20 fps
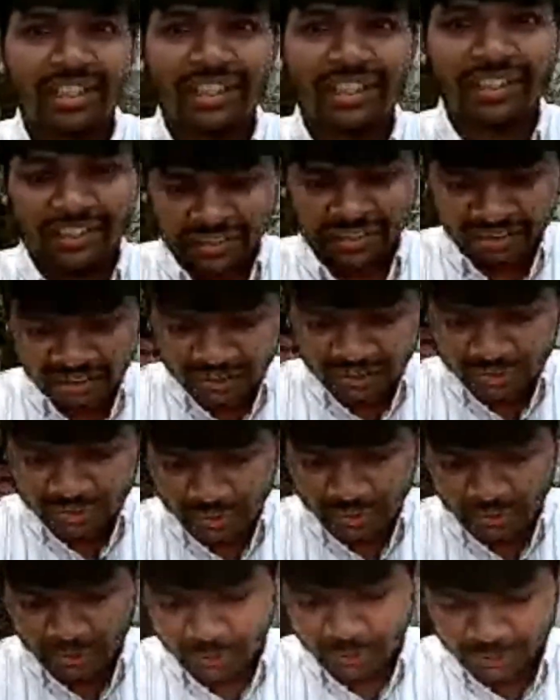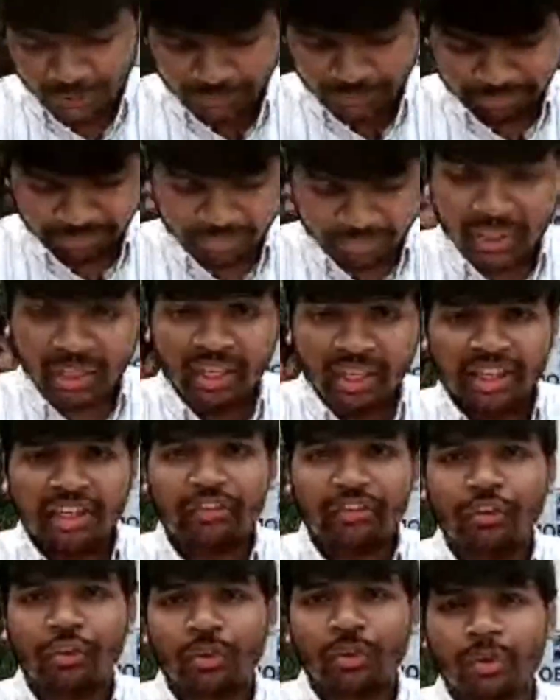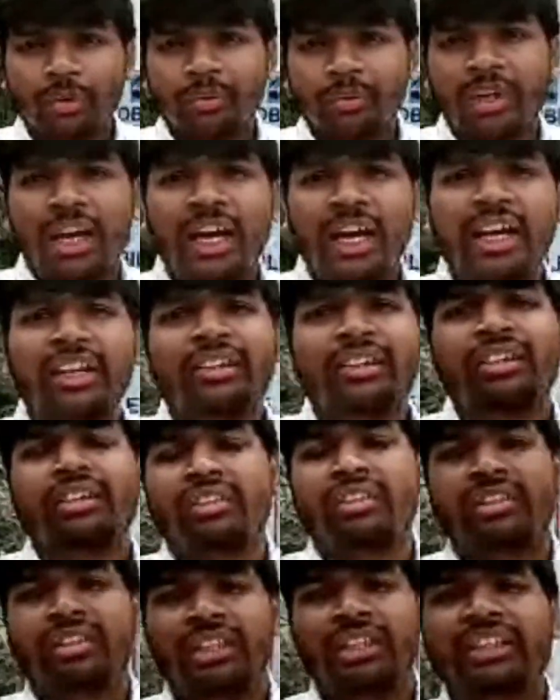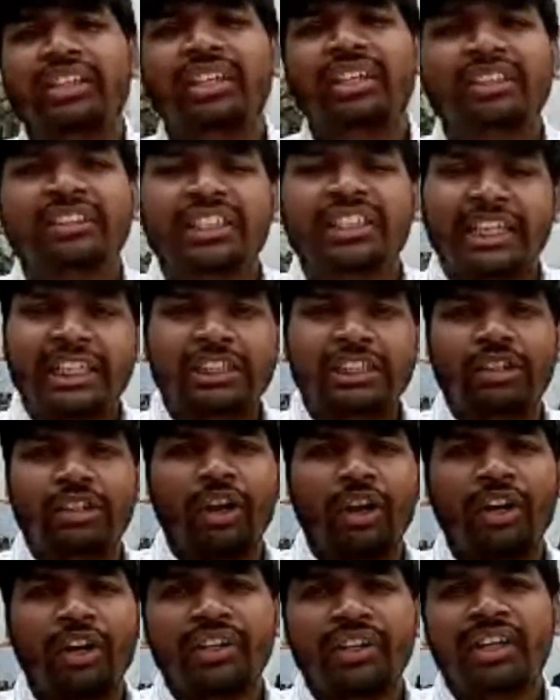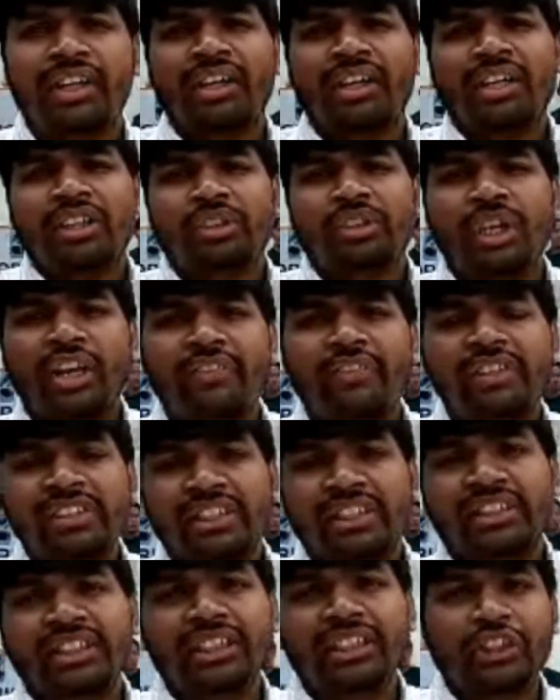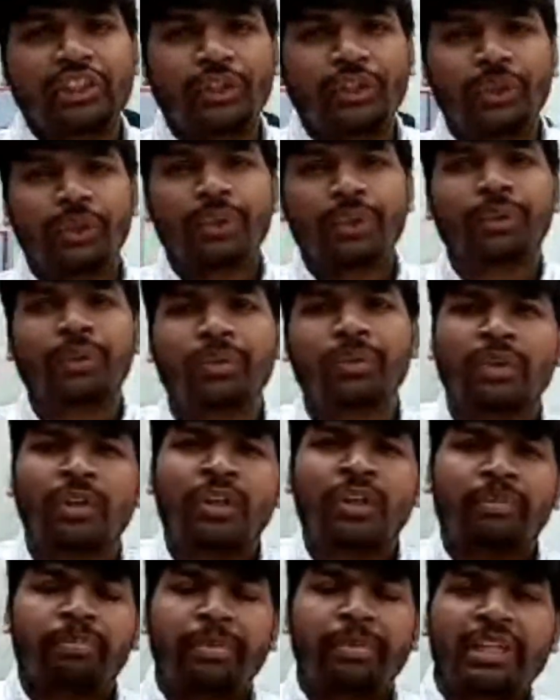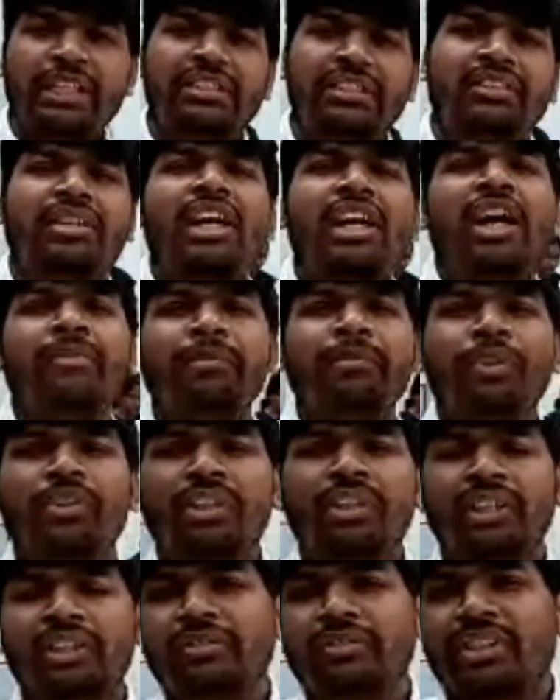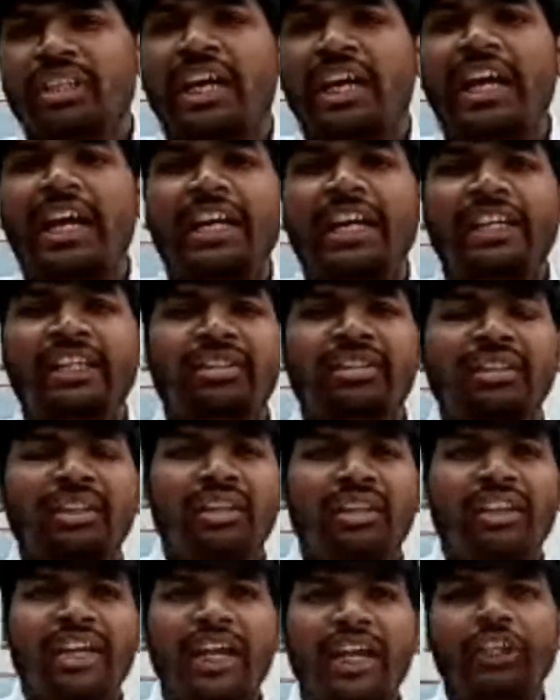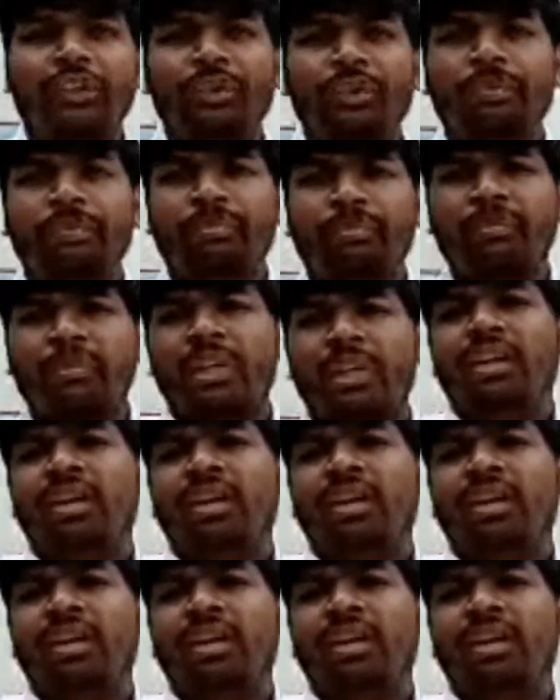Yeah. So if you are in the second slot, so I will suggest you to please calm your nerves and try to